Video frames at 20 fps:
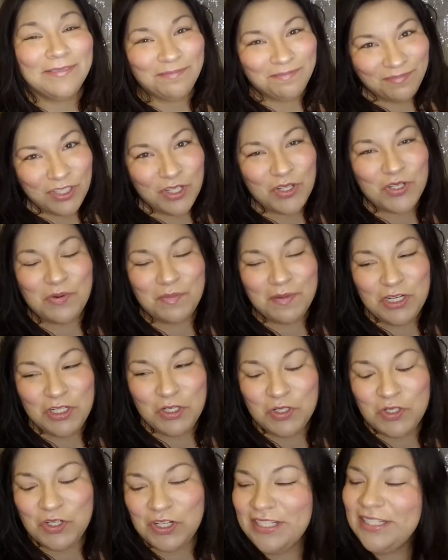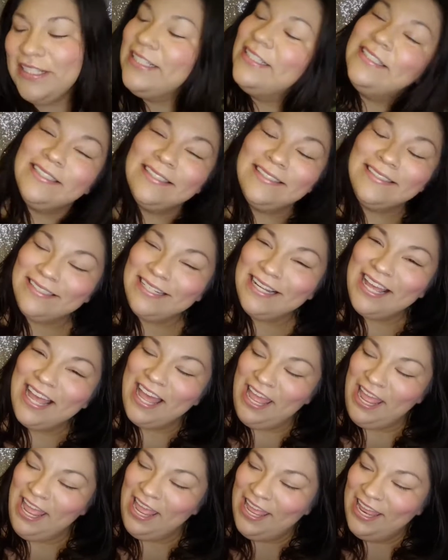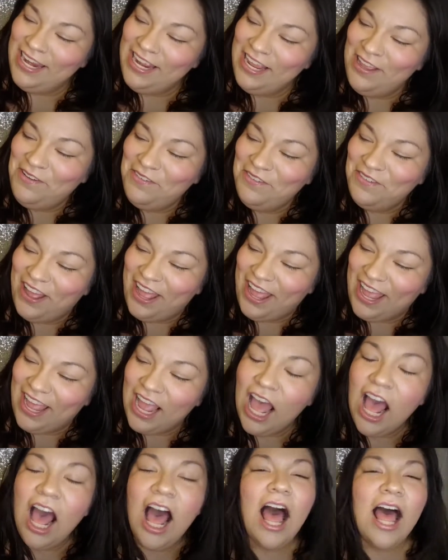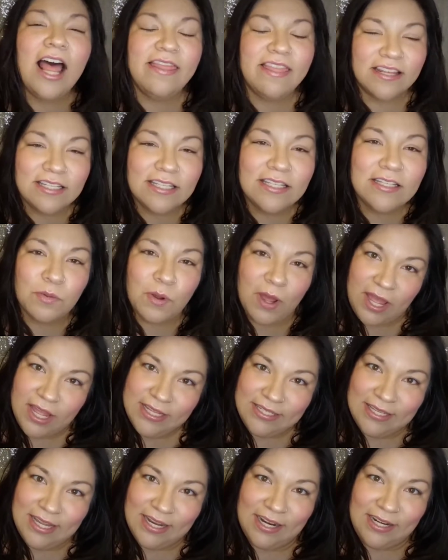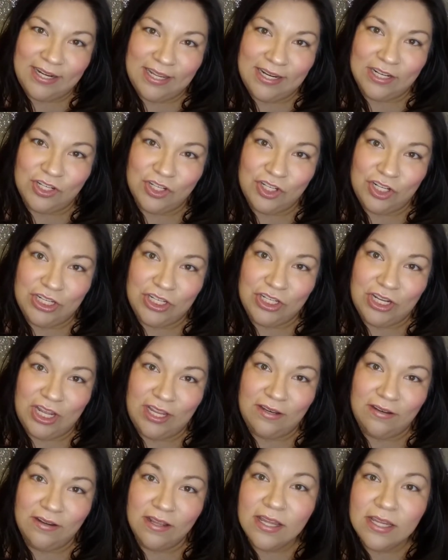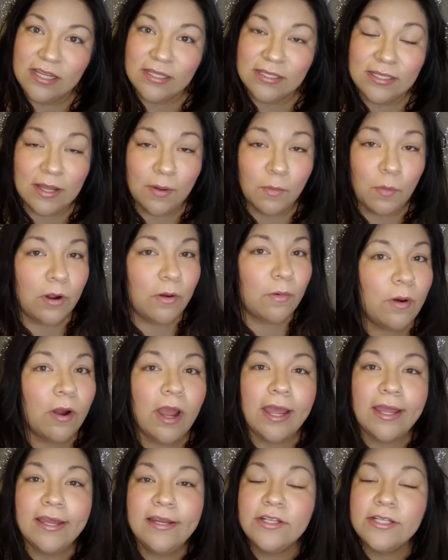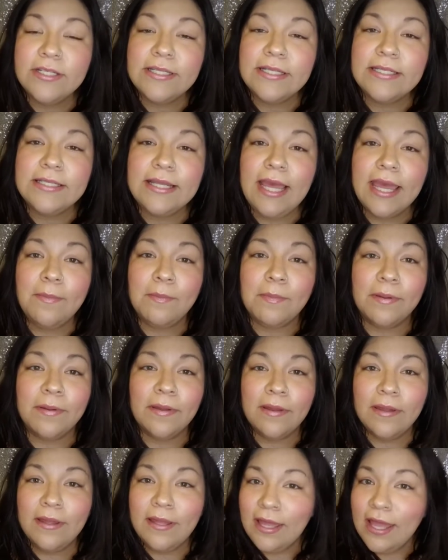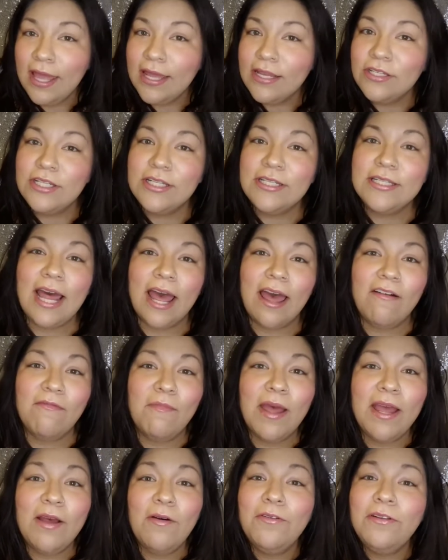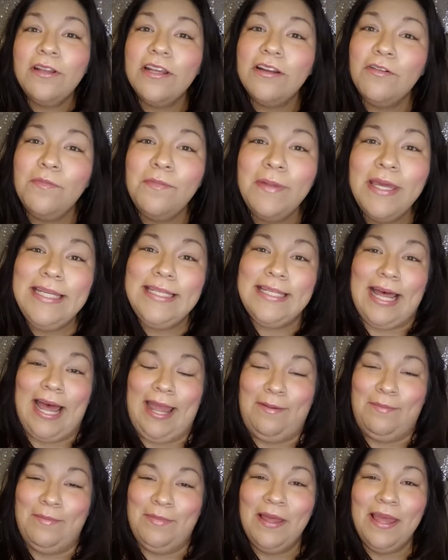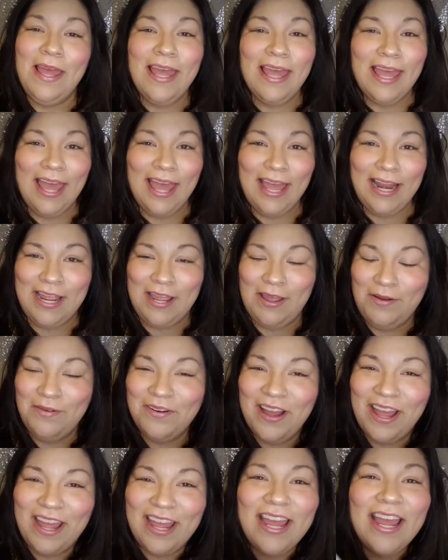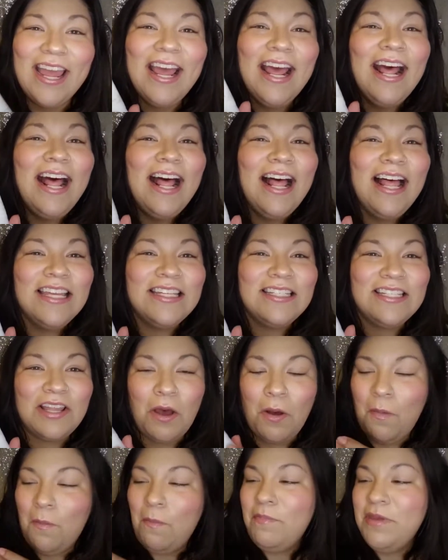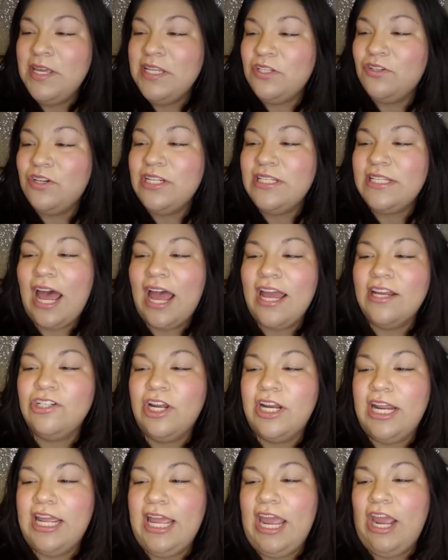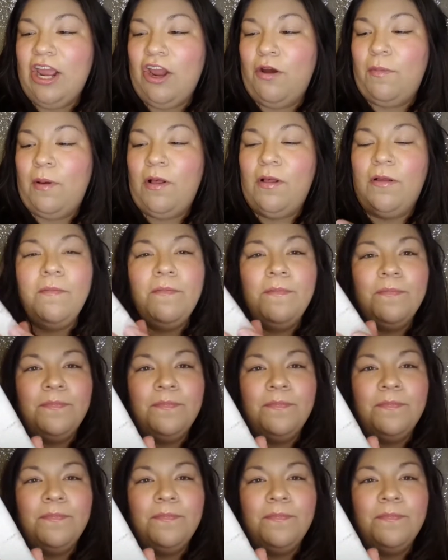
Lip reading: Those are my children. Anyway, this is why I said I need a she shed. Somewhere where I can just escape and just have my own little me time. Anyway, so Mistress Hydrating Hair Balm.